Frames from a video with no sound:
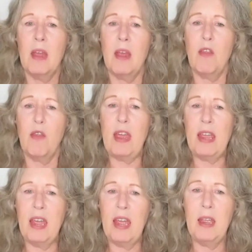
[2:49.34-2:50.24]

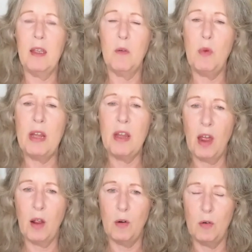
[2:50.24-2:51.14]
thinking we
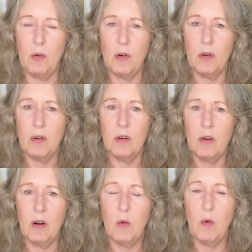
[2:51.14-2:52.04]
know
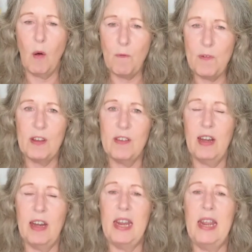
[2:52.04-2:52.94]

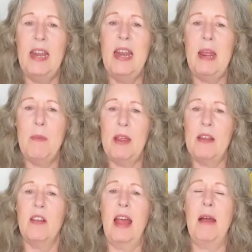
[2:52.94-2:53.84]
obviously
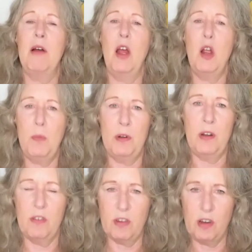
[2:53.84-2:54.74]
inhibits our
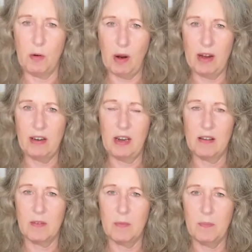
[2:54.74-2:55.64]
openness to new
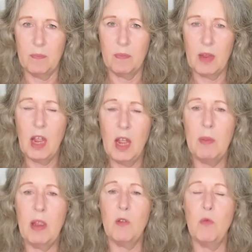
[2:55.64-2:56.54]
ideas.
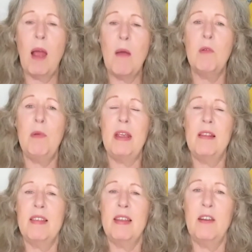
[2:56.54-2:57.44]
Because why would we
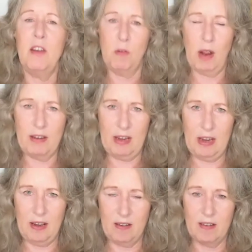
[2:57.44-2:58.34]
consider new
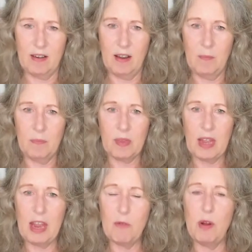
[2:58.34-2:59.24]
ideas
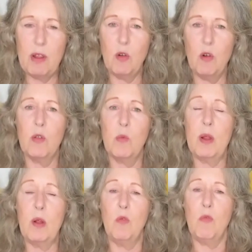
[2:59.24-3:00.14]
if we thought that
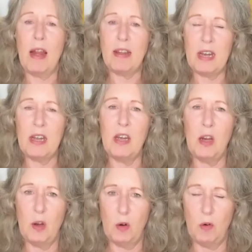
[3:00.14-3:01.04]
we already
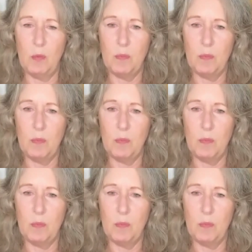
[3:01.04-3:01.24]
knew?